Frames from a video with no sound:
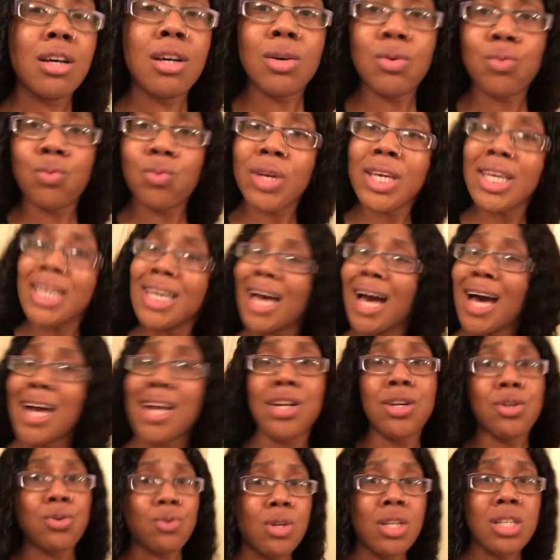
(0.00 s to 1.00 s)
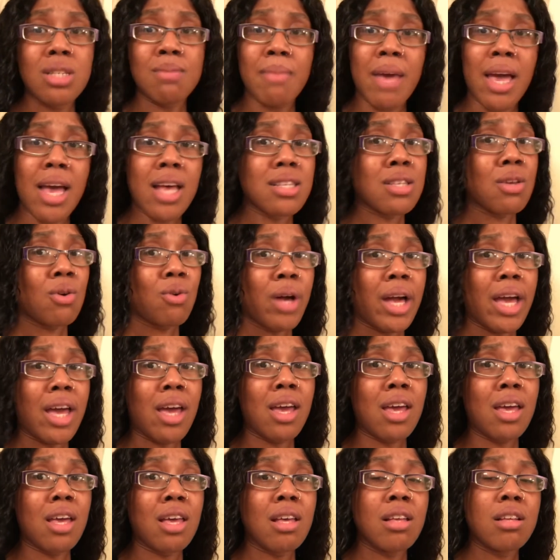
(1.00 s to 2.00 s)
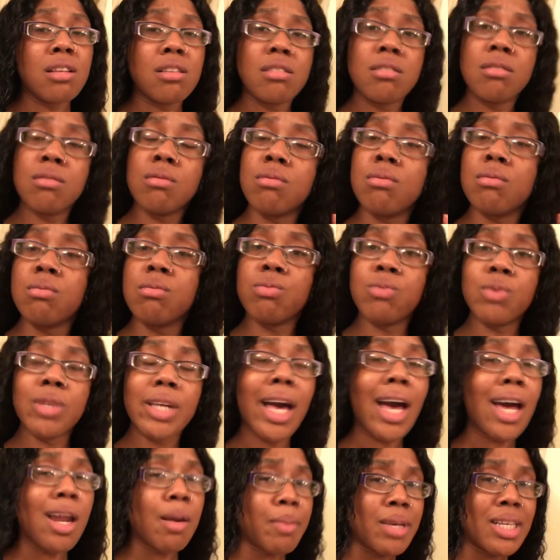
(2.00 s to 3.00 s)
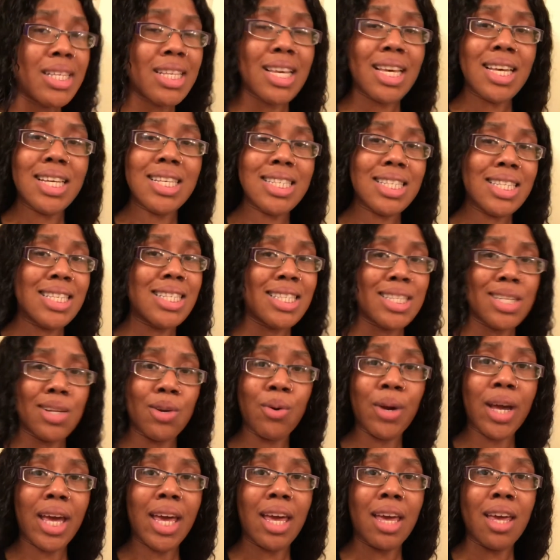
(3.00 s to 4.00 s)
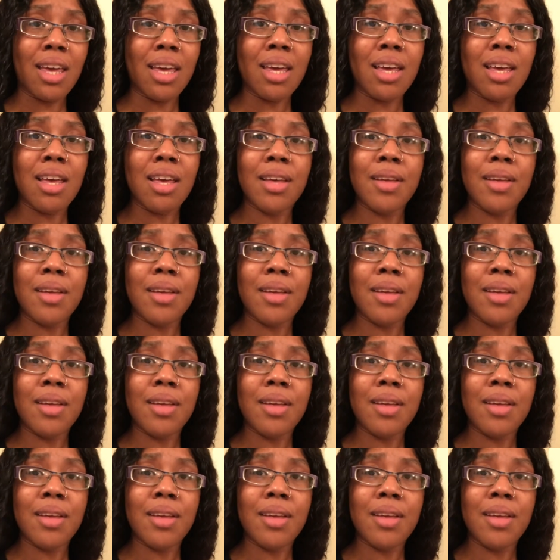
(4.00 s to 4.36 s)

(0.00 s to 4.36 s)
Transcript: we gotta do this mask, okay? We gotta be consistent, okay?